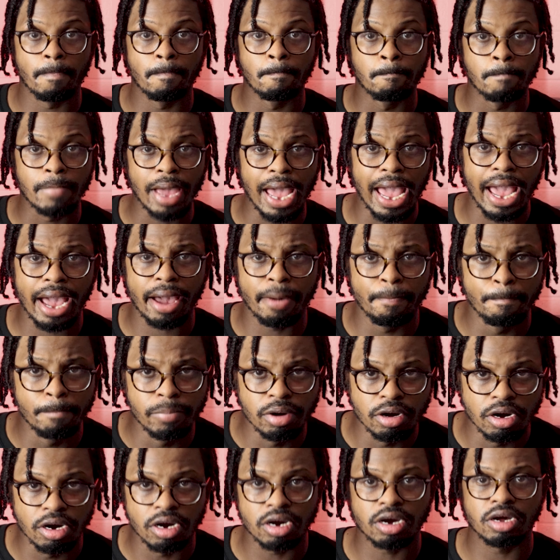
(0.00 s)

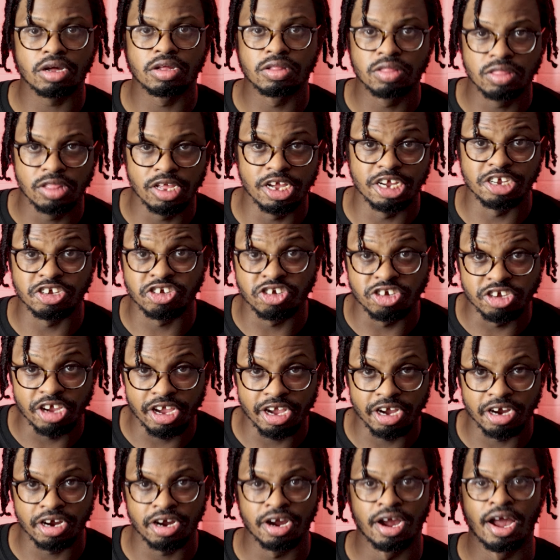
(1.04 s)
MacBook this
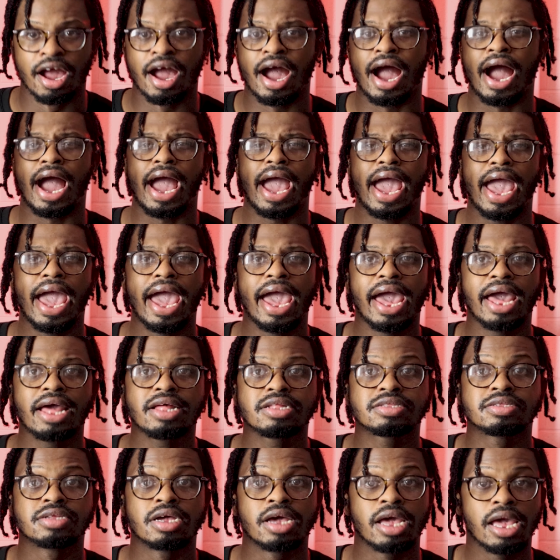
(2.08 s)
year. I
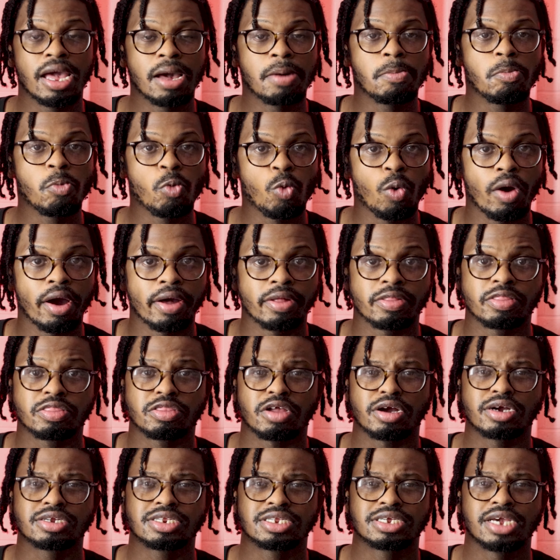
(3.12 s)
had the M one
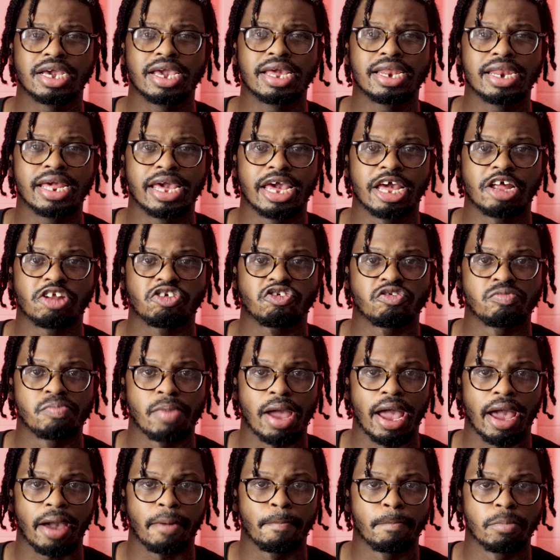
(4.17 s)
thirteen inch
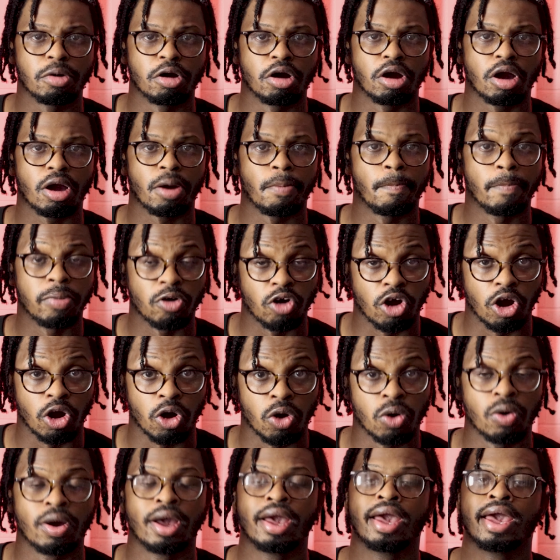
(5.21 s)
MacBook
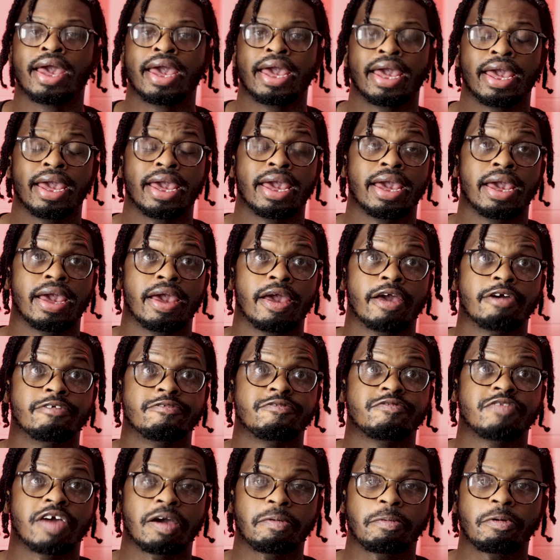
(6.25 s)
Pro in
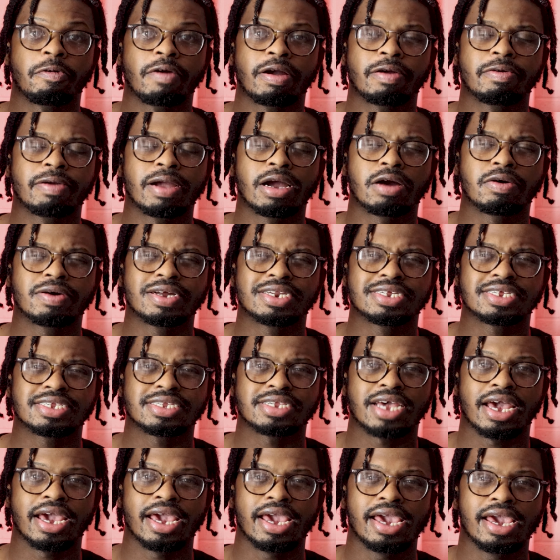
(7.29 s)
February, I want to
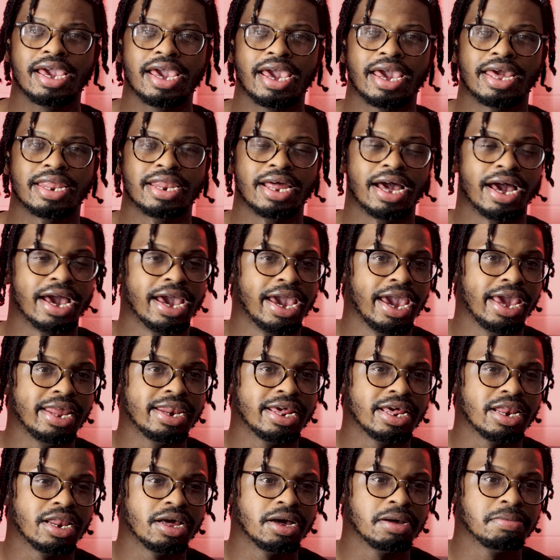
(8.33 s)
say, and I
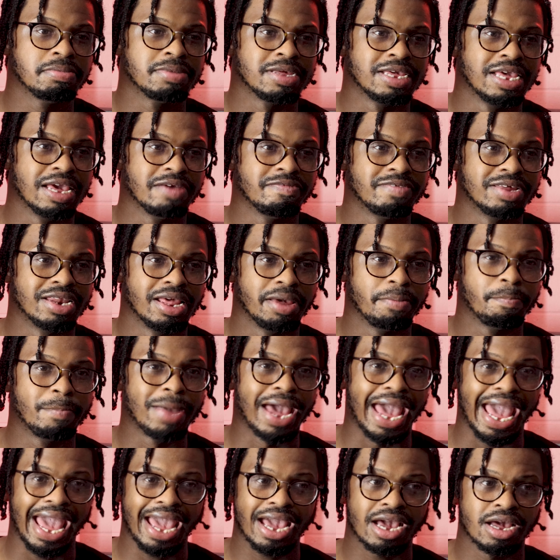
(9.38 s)
ended up giving it
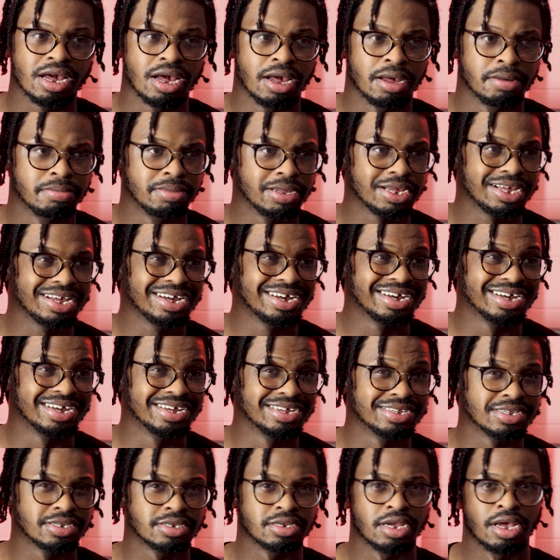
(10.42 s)
back
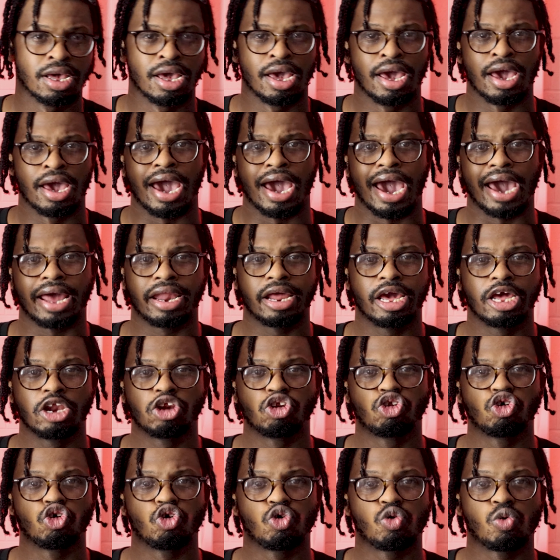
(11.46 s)
because I
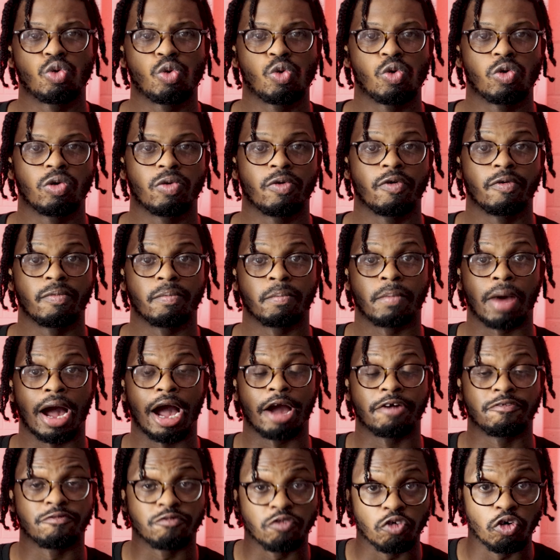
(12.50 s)
didn't do
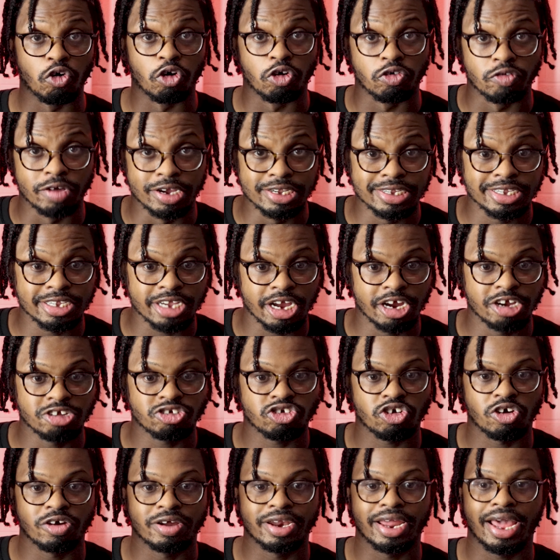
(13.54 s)
my full
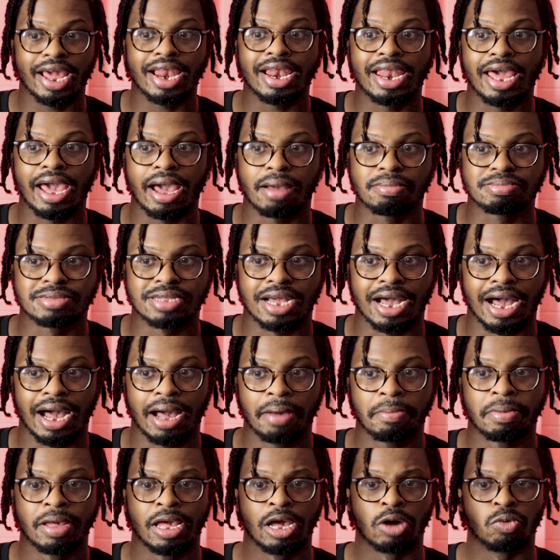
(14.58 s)
research on that
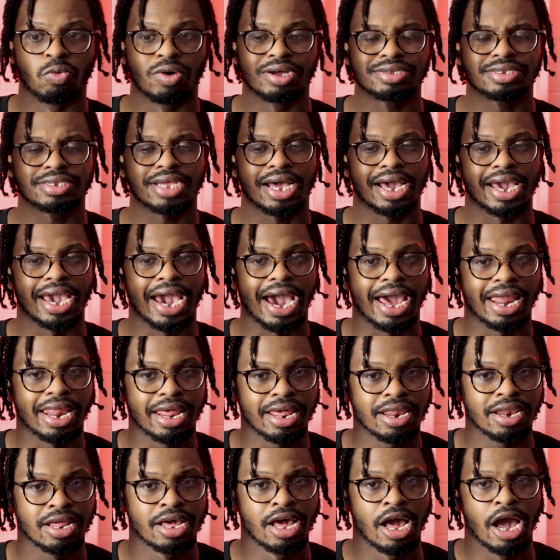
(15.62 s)
laptop. And once I got
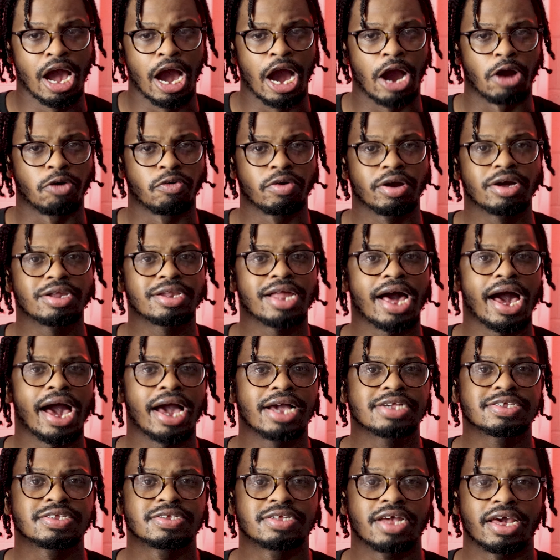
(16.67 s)
it, I
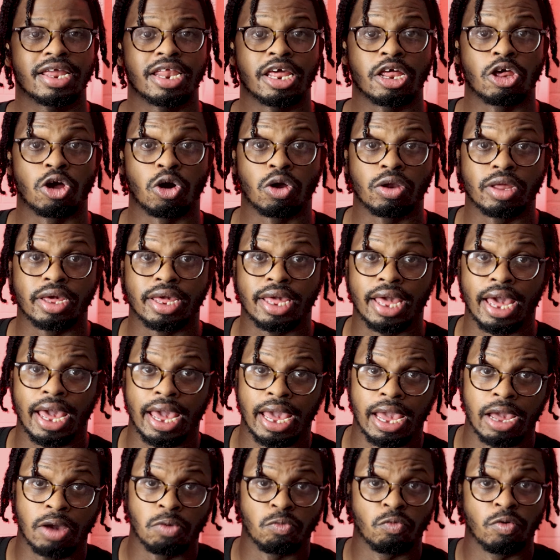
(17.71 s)
realized that it only
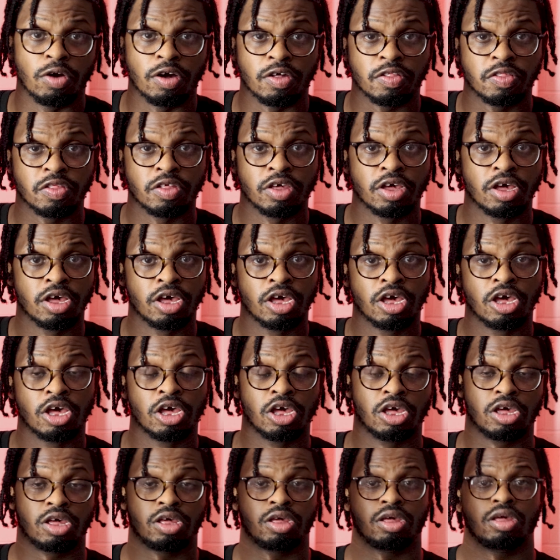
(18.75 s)
came with,
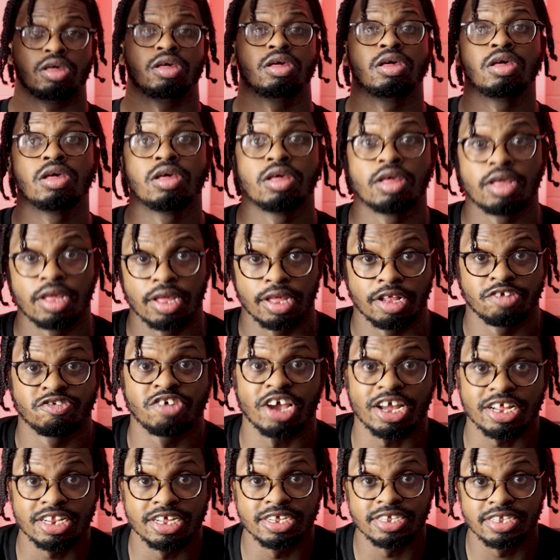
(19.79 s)

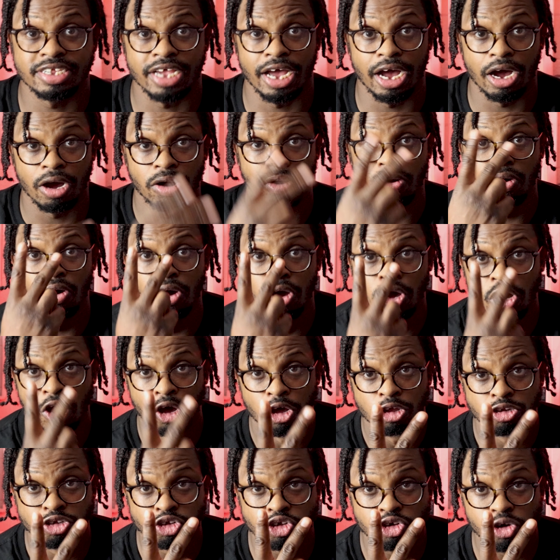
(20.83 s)
check this out,
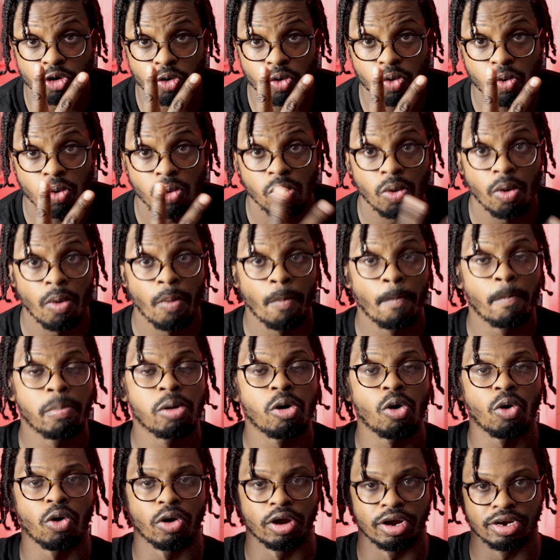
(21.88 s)
two
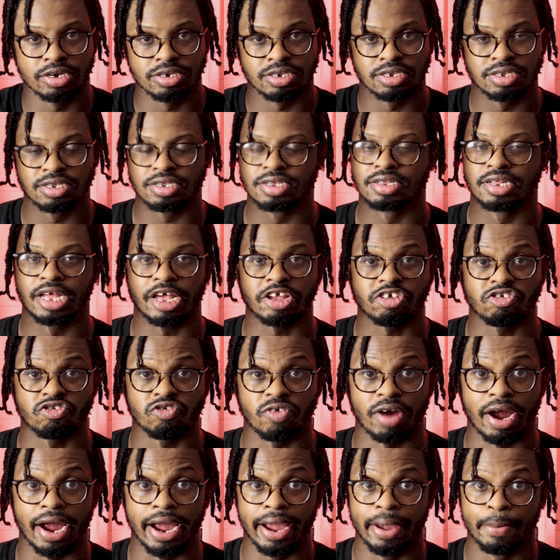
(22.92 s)
ports. That's
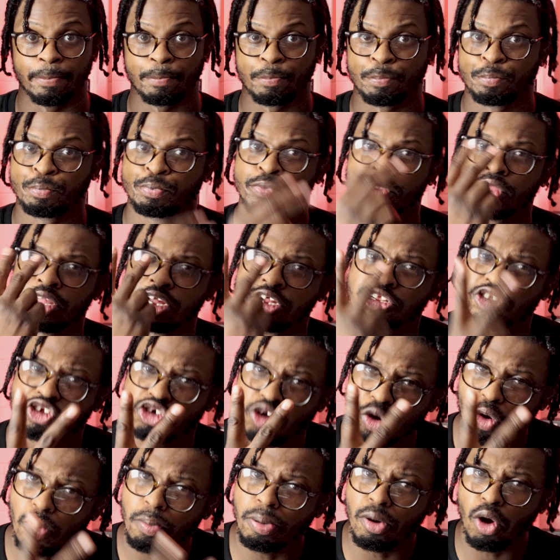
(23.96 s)
right,
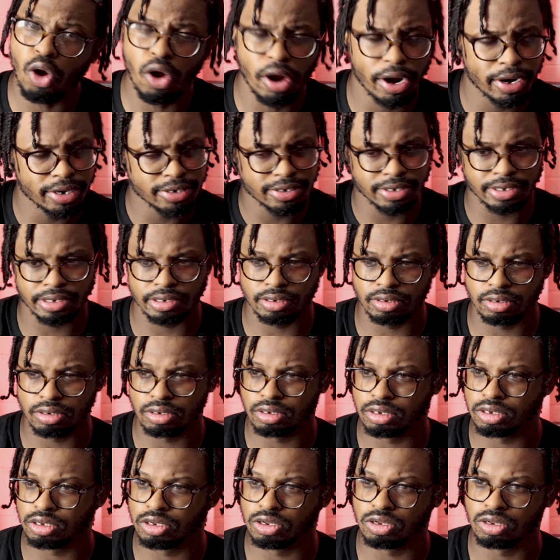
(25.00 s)
two ports.
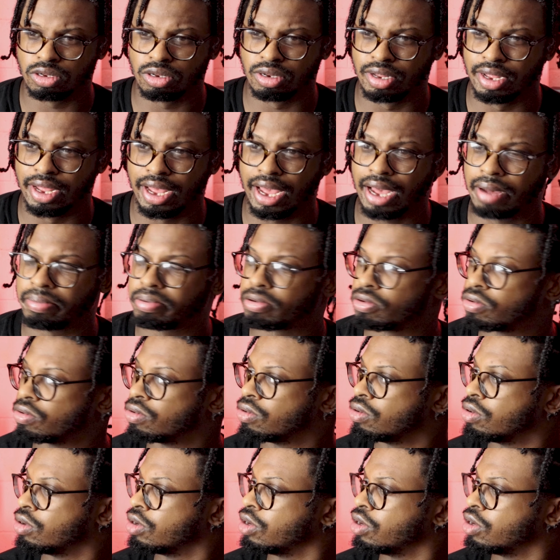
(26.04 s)
Apple,